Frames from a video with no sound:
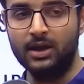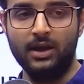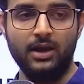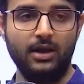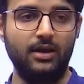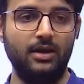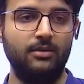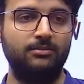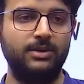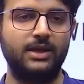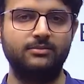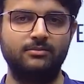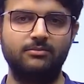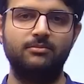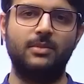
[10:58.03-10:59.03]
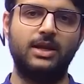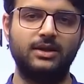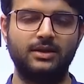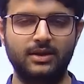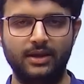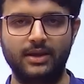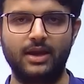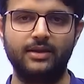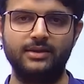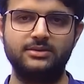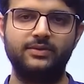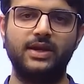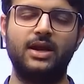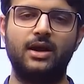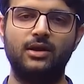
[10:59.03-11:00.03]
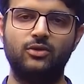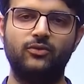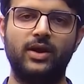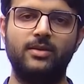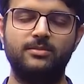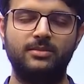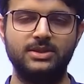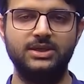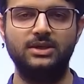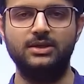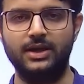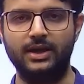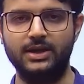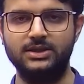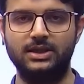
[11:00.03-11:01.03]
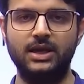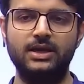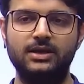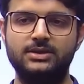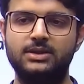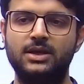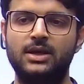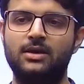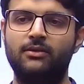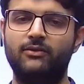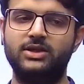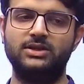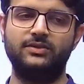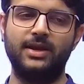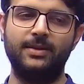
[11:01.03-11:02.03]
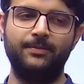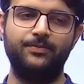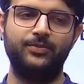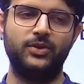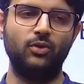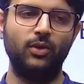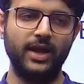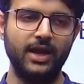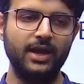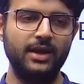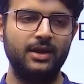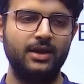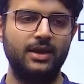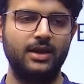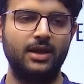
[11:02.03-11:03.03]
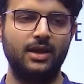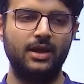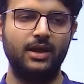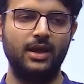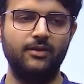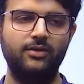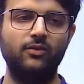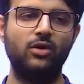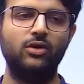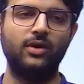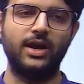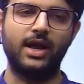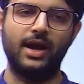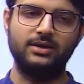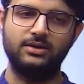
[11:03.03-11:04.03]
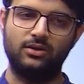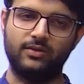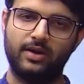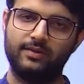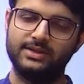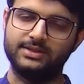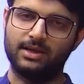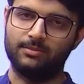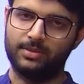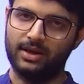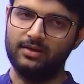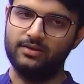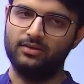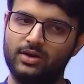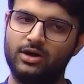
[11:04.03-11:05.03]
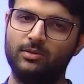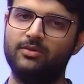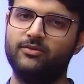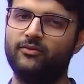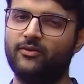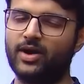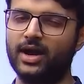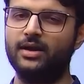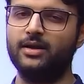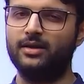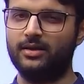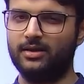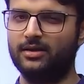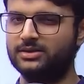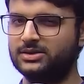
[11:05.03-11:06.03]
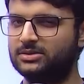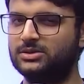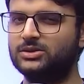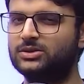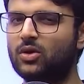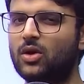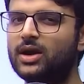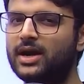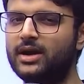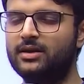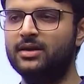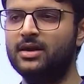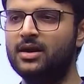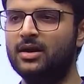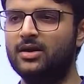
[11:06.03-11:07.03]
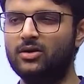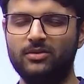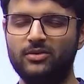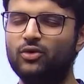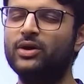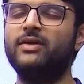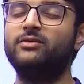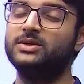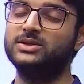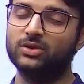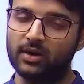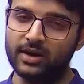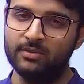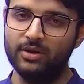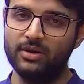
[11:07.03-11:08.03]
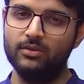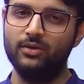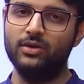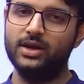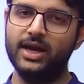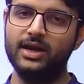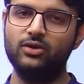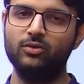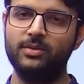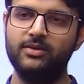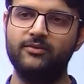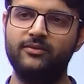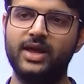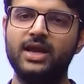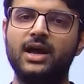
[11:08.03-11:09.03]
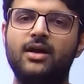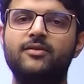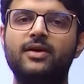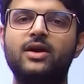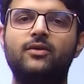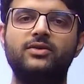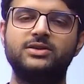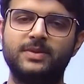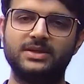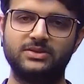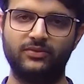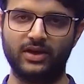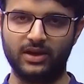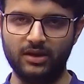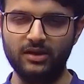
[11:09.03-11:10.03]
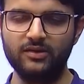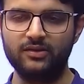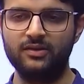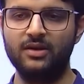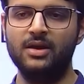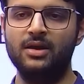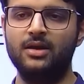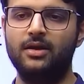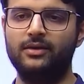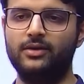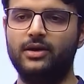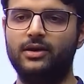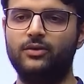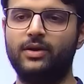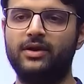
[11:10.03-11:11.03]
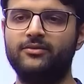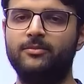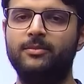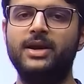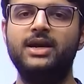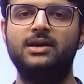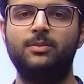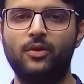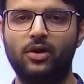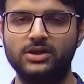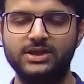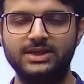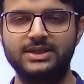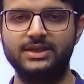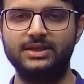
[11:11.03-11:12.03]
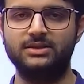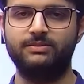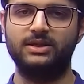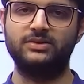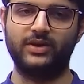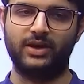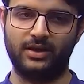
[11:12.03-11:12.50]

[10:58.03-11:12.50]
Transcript: uh, like other thing. It's very hard to find machine learning engineers, which is why today, if you want to get hired into one of these companies, to be one solid. You don't have to be solid, but you need to be very aware of a specific niche. You need to have built projects in a specific